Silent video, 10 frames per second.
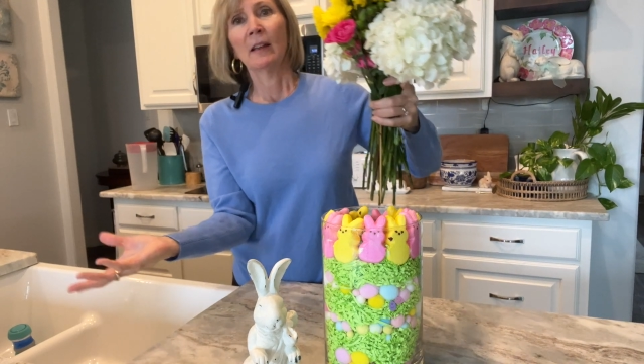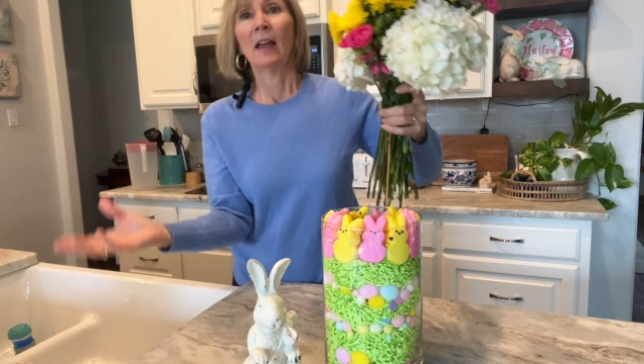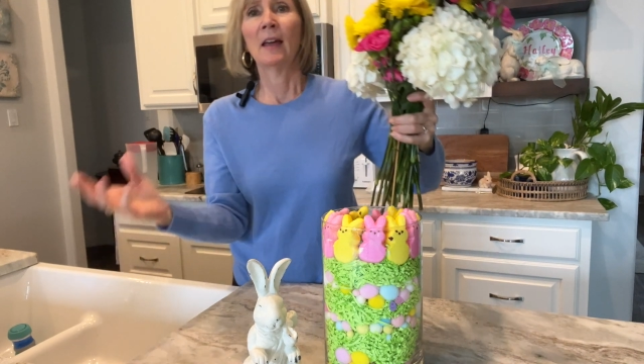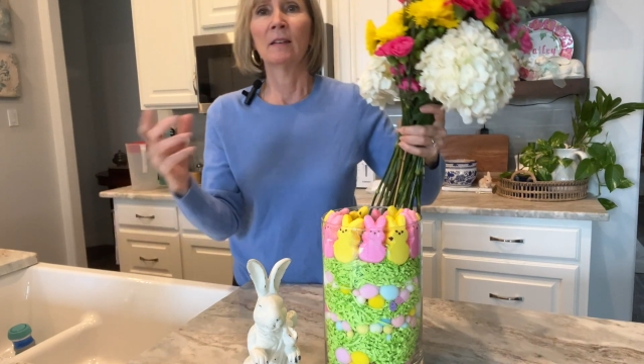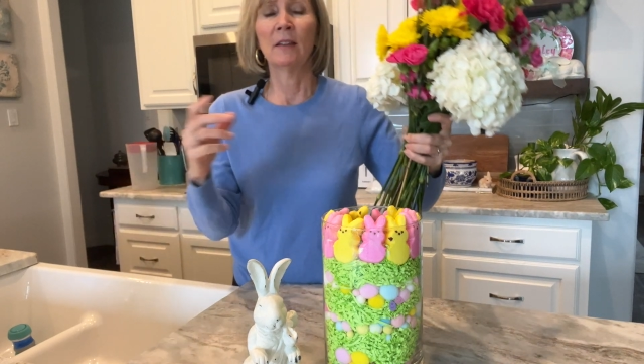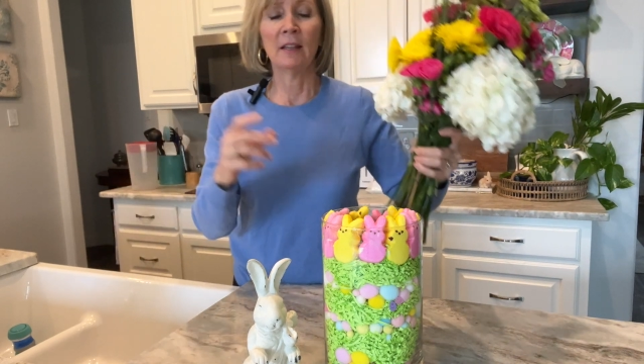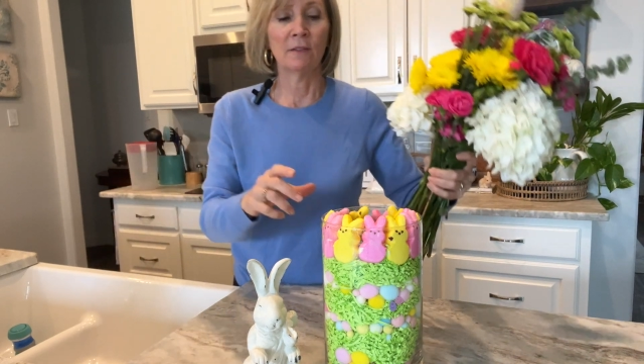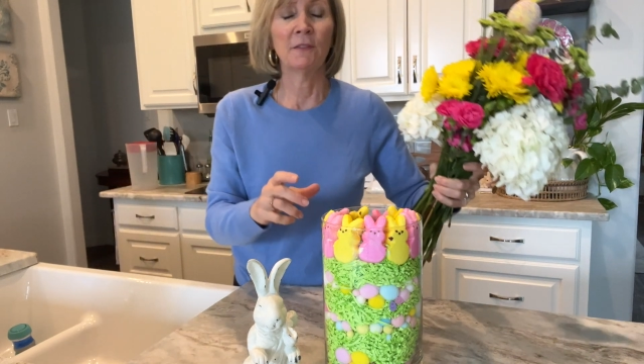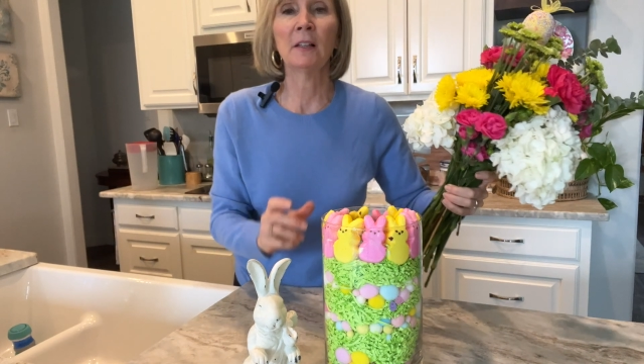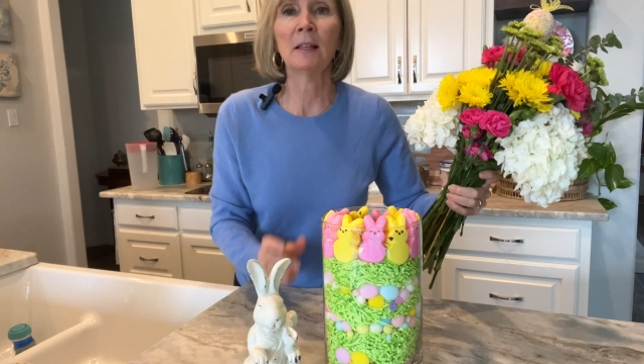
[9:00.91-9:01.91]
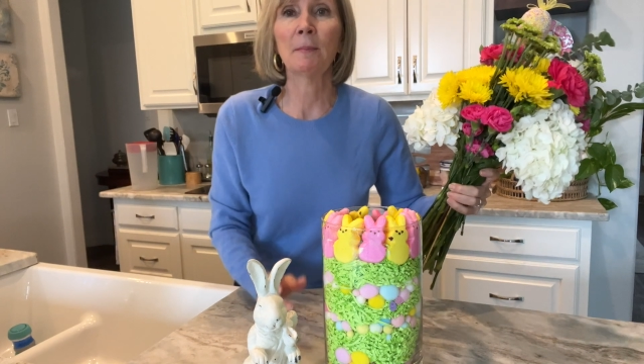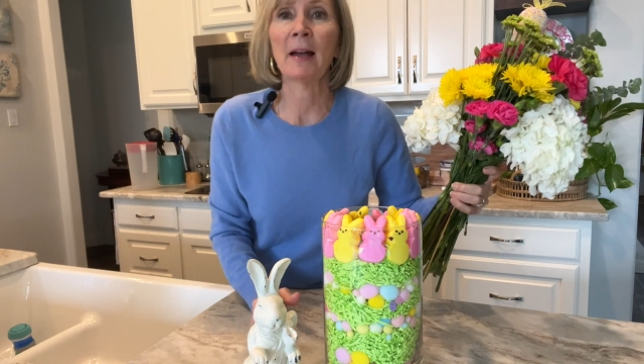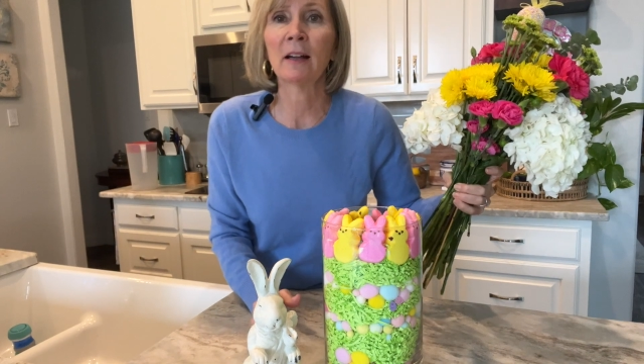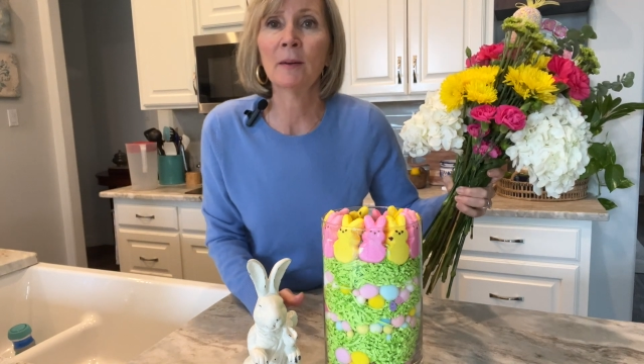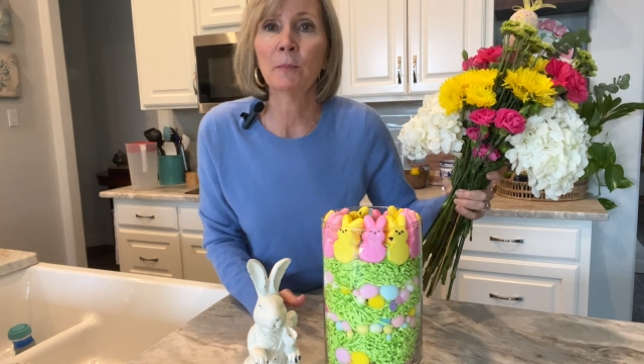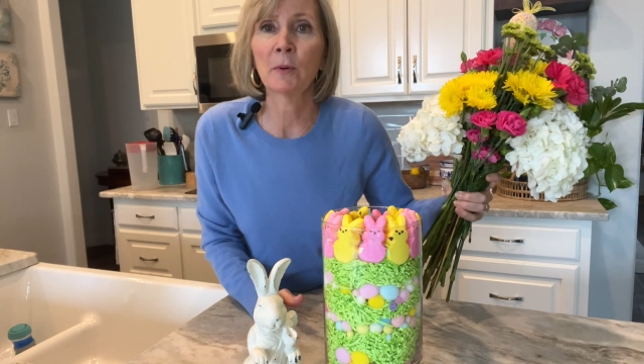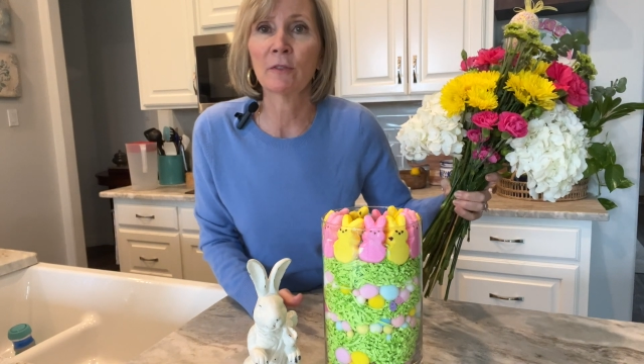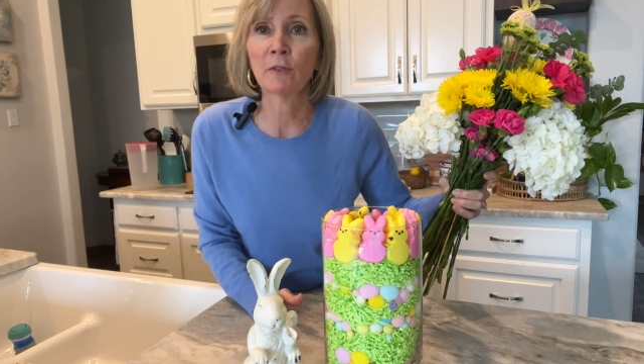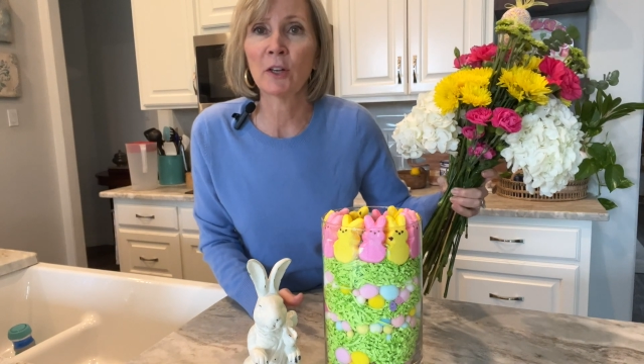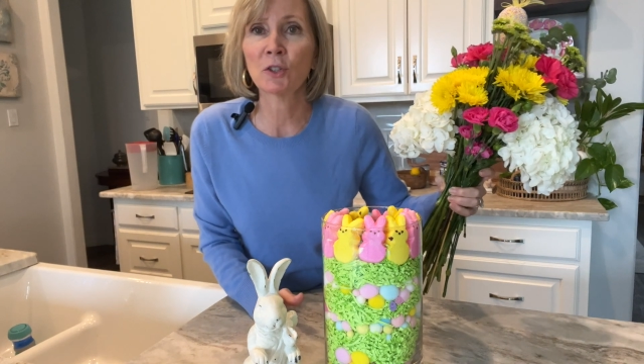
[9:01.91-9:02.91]
and then fill it back up with
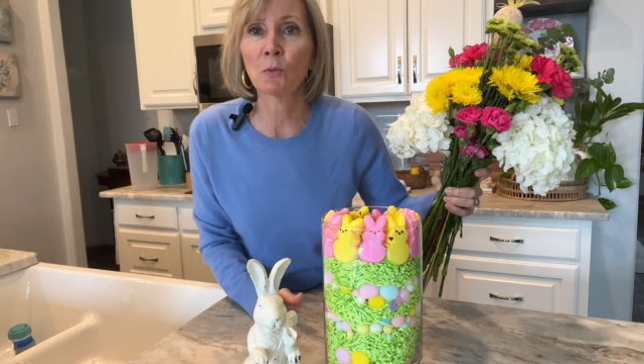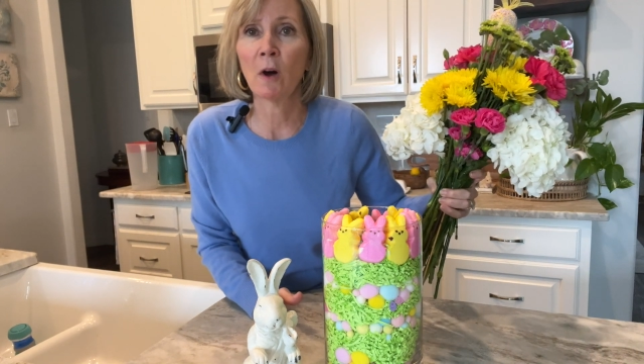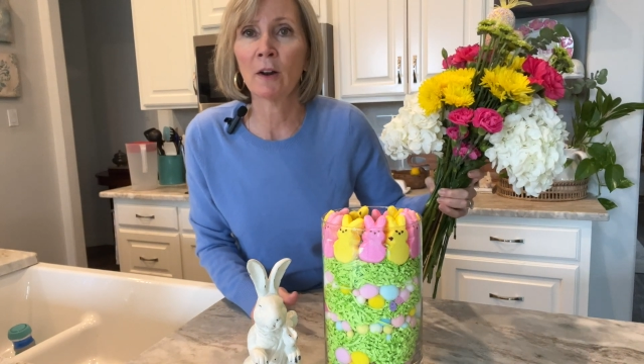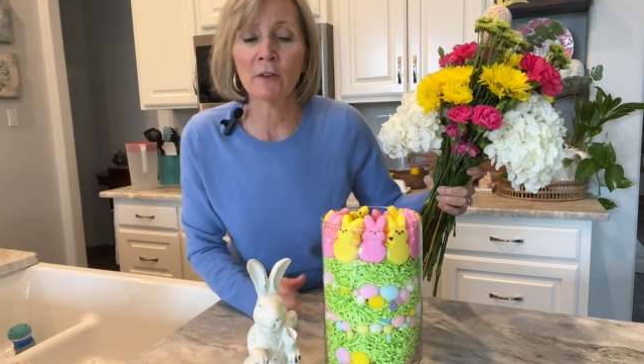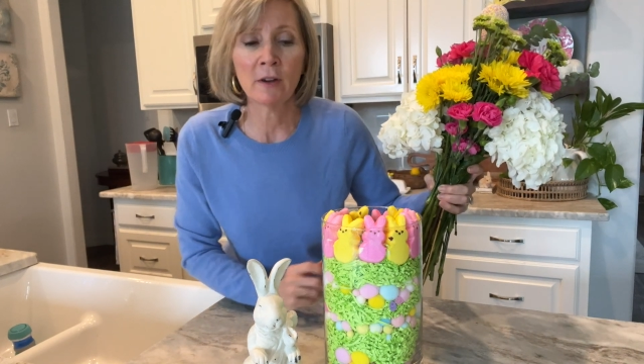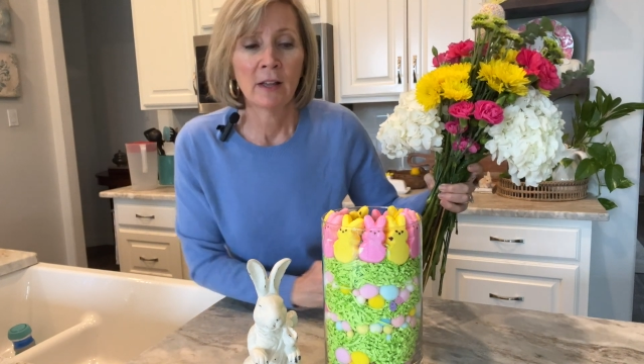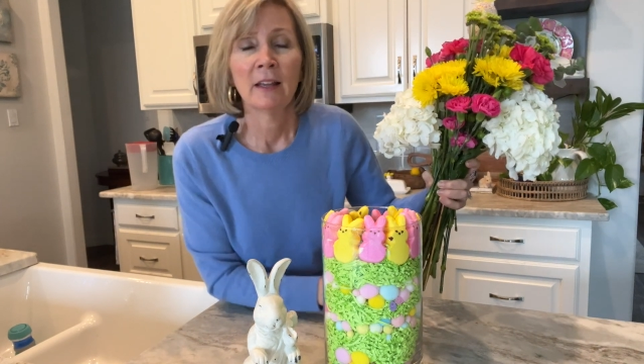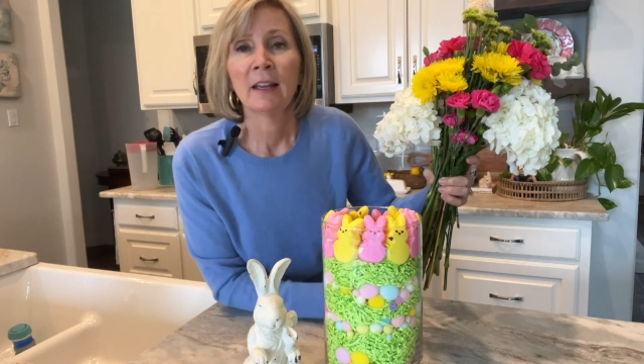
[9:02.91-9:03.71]
fresh water.